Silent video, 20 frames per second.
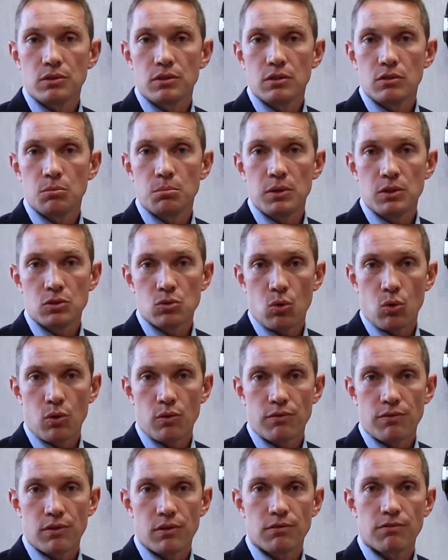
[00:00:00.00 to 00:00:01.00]
to be
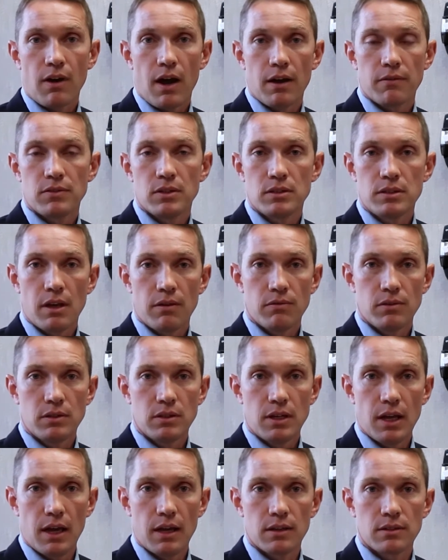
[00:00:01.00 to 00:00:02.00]
sore for 5 to 7
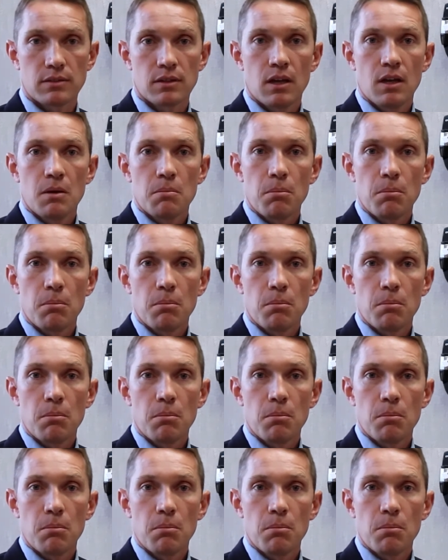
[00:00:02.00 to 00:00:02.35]
days,